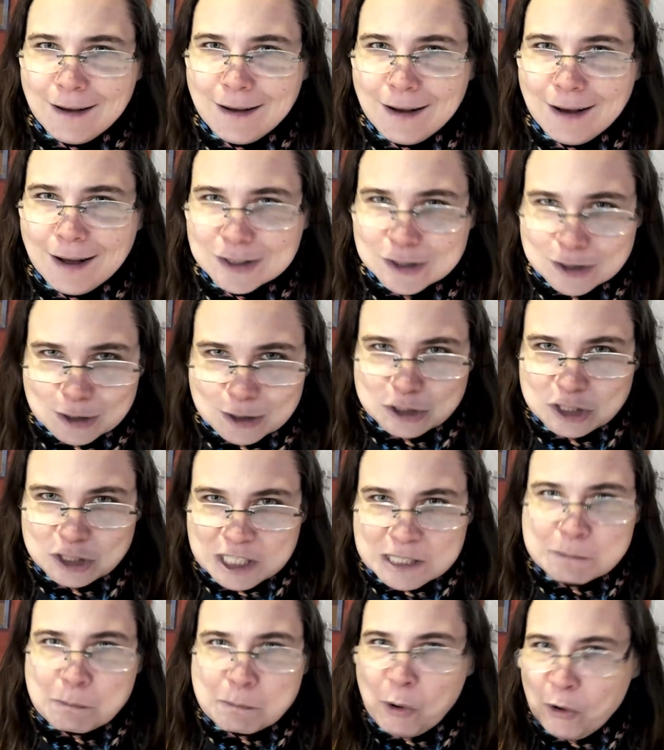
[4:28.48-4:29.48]
So
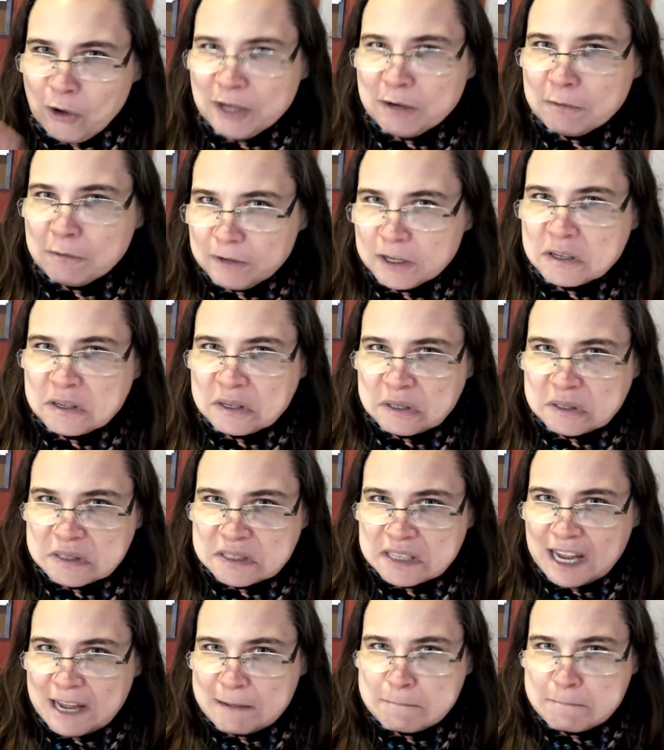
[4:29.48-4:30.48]
she's pointing
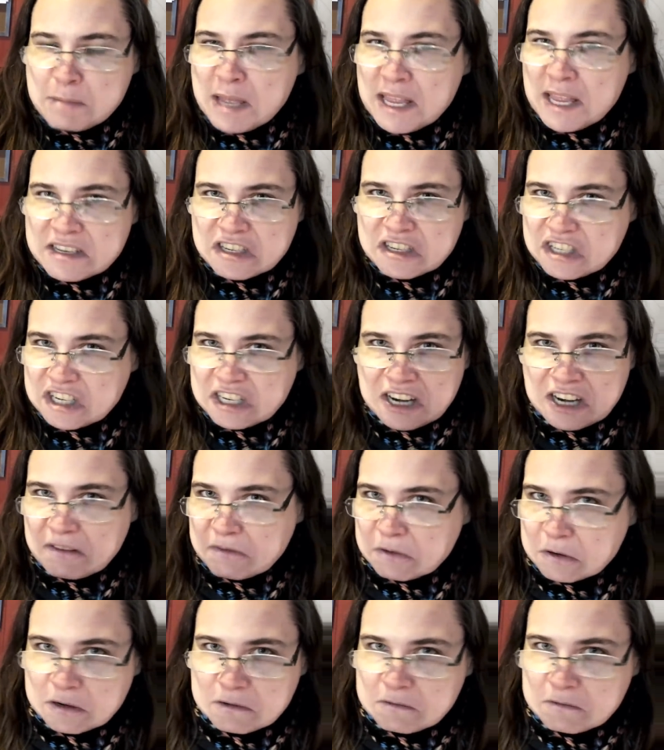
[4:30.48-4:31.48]
fingers at men she
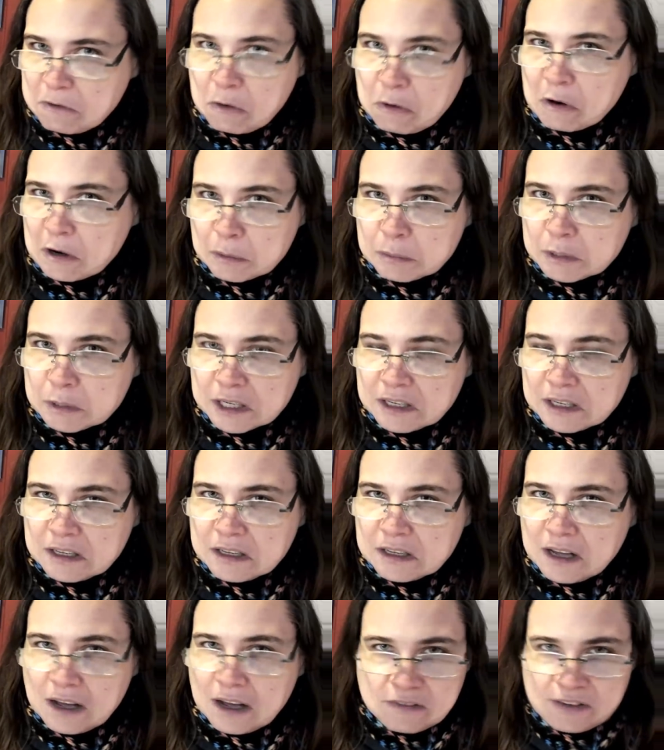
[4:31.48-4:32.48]
never informed
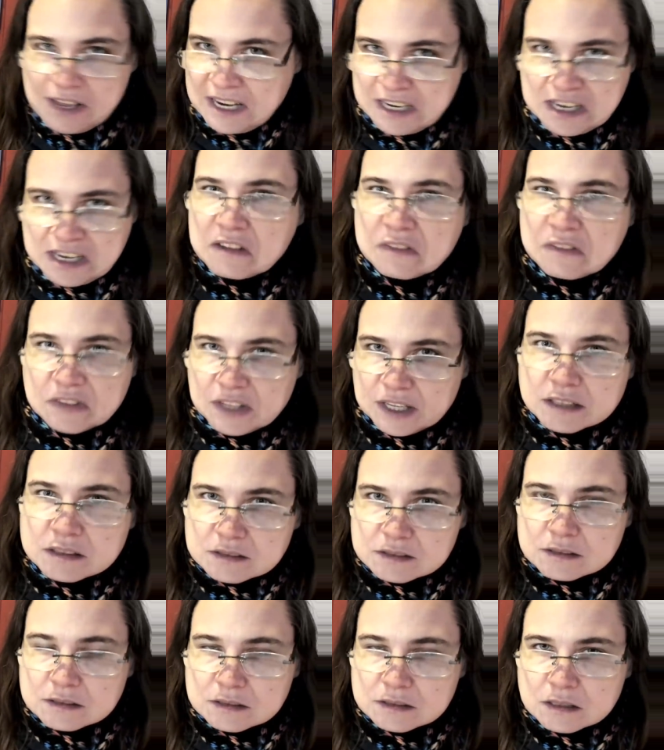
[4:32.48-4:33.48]
of any of
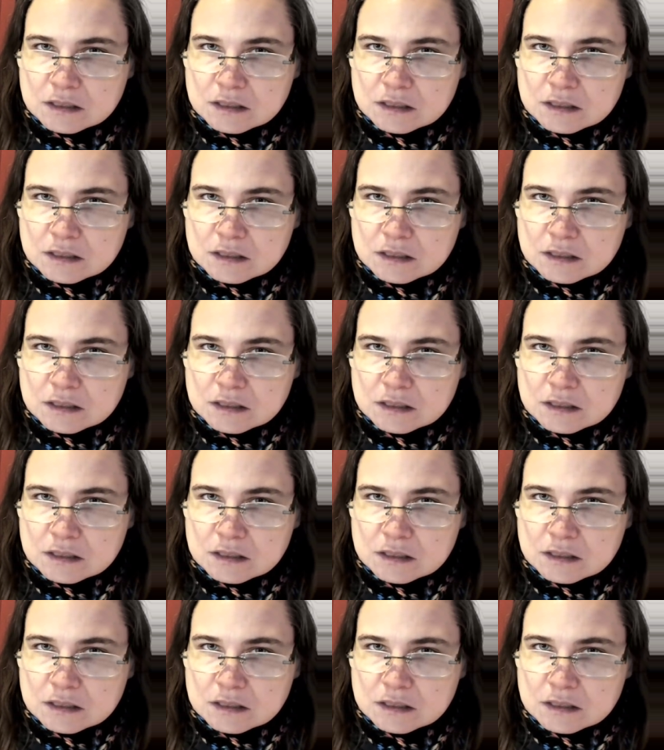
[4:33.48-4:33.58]
this.